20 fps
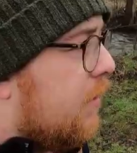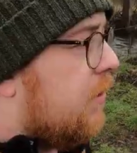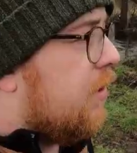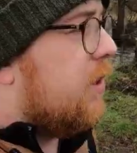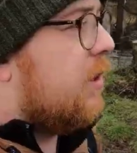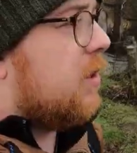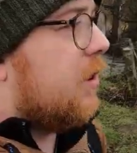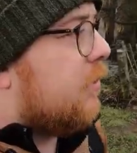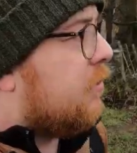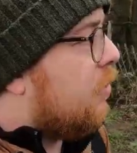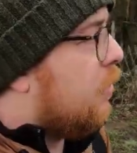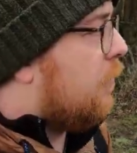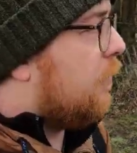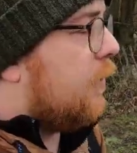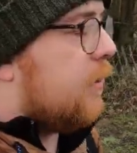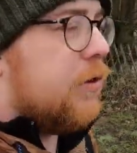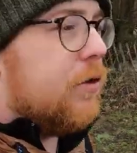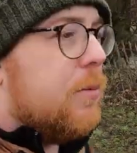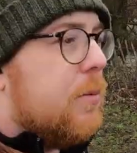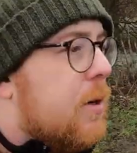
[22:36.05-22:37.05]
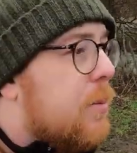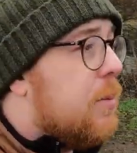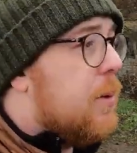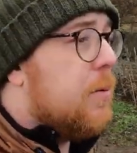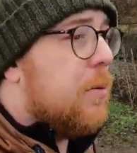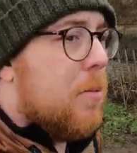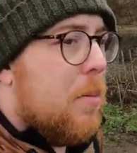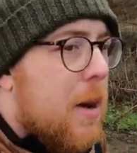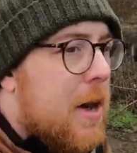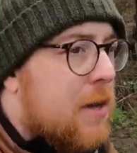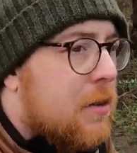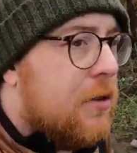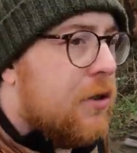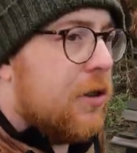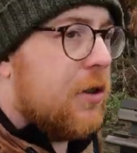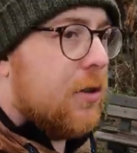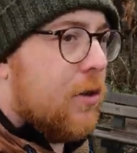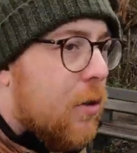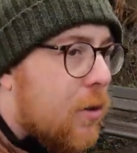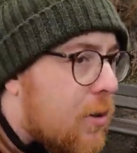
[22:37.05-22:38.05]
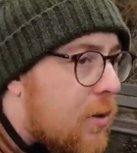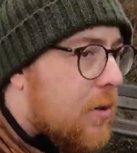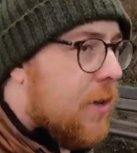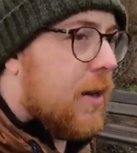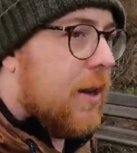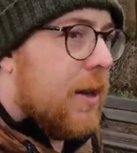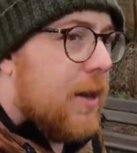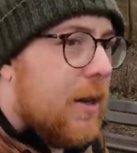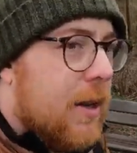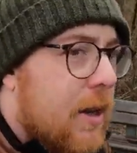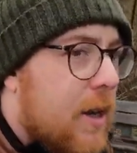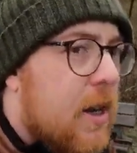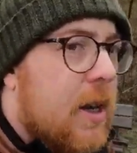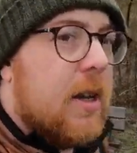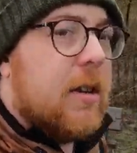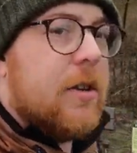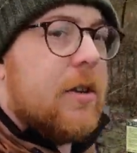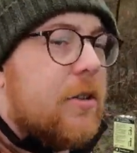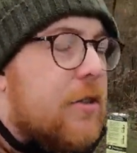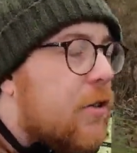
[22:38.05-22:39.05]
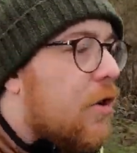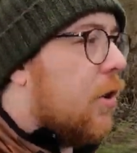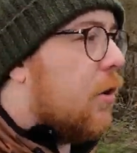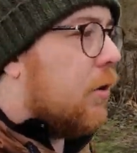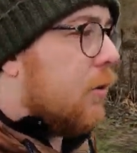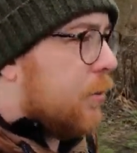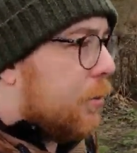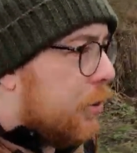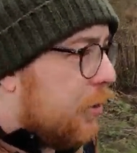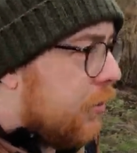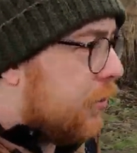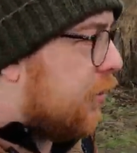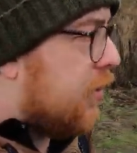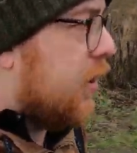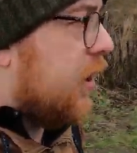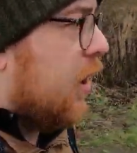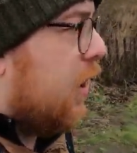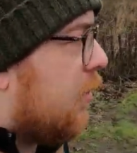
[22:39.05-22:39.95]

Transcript: I see in Glenrothes, so many people mentioned all of the sculptures and the